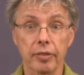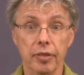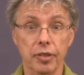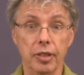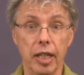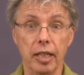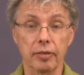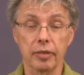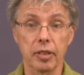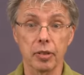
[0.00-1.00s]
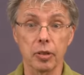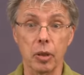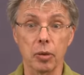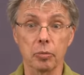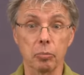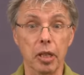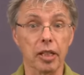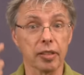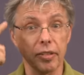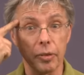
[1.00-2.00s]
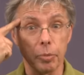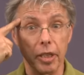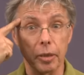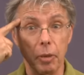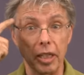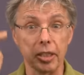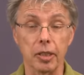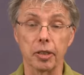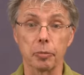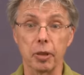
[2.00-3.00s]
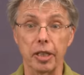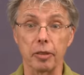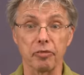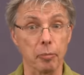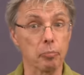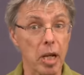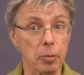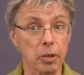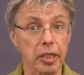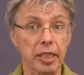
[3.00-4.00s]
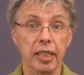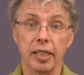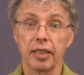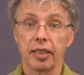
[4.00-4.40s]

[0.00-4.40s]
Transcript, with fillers: set in stone, but you're playing it by ear, you're playing it from memory,